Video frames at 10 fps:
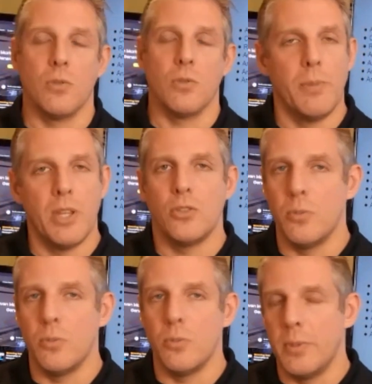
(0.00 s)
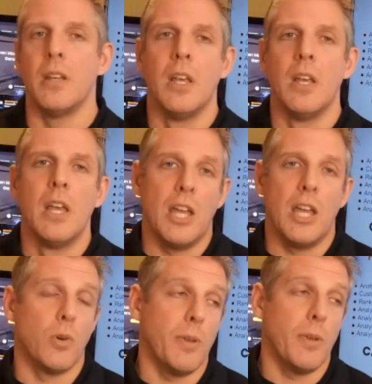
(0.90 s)
you're $1 million, $2 million, and
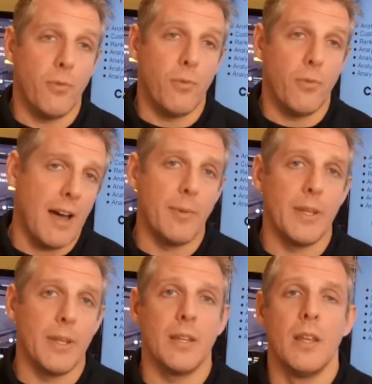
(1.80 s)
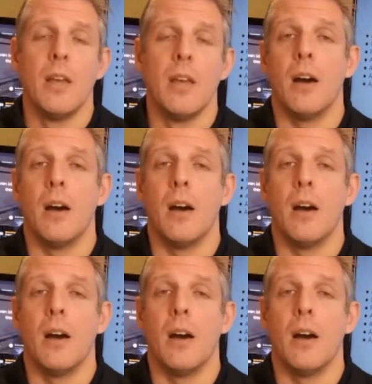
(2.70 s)
you want to be $4 and $5 million,